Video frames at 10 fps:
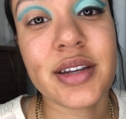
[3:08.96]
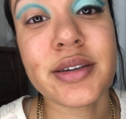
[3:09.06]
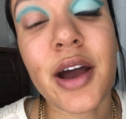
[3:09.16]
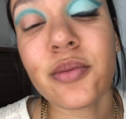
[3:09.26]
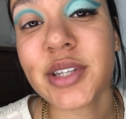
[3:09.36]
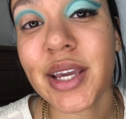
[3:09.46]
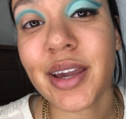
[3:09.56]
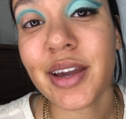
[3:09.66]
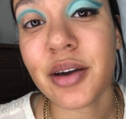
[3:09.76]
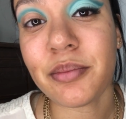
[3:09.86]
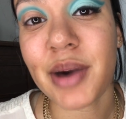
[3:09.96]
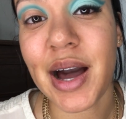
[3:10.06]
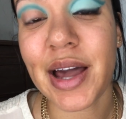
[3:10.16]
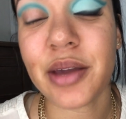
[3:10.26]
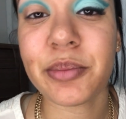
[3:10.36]
Now I'm taking
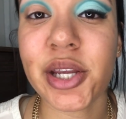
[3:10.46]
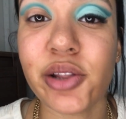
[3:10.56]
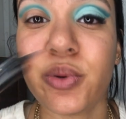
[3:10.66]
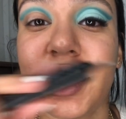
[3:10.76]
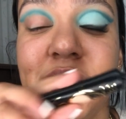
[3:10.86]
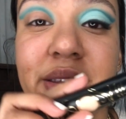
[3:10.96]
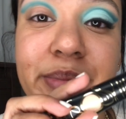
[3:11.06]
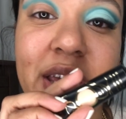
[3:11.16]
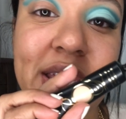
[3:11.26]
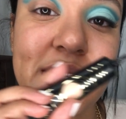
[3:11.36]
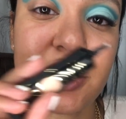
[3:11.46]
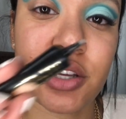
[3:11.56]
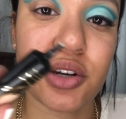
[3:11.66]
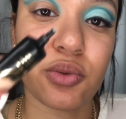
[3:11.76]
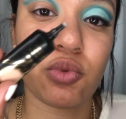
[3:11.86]
my P. Louise base
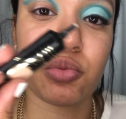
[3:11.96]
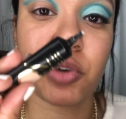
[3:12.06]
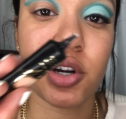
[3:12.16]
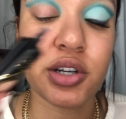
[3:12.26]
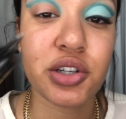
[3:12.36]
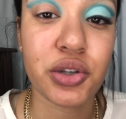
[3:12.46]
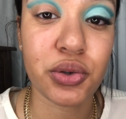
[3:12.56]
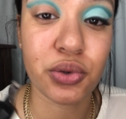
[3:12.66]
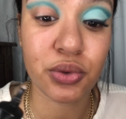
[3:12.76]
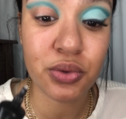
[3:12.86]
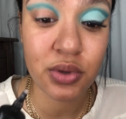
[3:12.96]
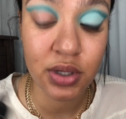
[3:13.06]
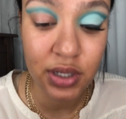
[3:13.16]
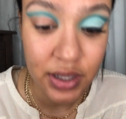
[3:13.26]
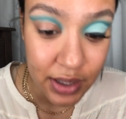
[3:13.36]
in Rumor 2.
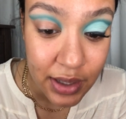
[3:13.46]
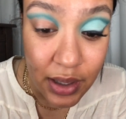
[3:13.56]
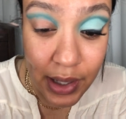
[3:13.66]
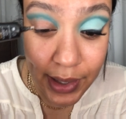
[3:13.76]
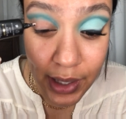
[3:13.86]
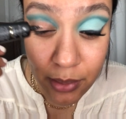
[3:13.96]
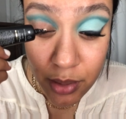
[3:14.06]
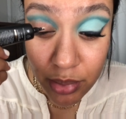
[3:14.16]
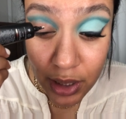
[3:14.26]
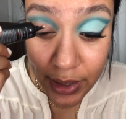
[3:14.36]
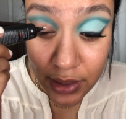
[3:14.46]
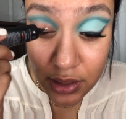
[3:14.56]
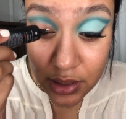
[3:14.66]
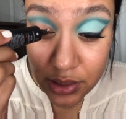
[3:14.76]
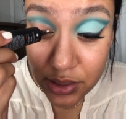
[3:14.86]
I am applying
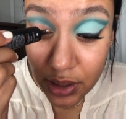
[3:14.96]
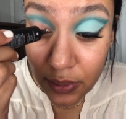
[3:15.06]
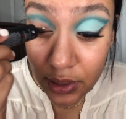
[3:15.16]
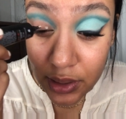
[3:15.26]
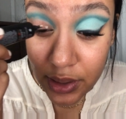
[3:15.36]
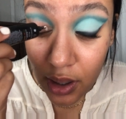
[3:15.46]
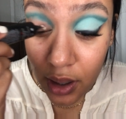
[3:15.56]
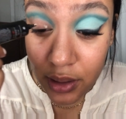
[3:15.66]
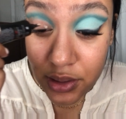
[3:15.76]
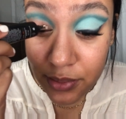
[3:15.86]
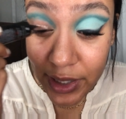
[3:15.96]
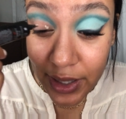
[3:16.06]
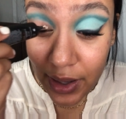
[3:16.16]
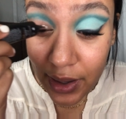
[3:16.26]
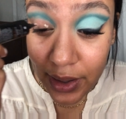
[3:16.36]
this directly onto my
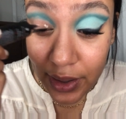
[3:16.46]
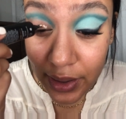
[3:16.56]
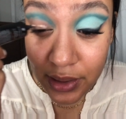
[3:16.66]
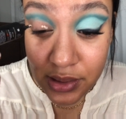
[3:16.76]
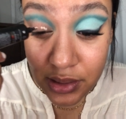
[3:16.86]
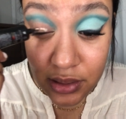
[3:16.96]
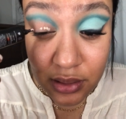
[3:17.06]
eyes.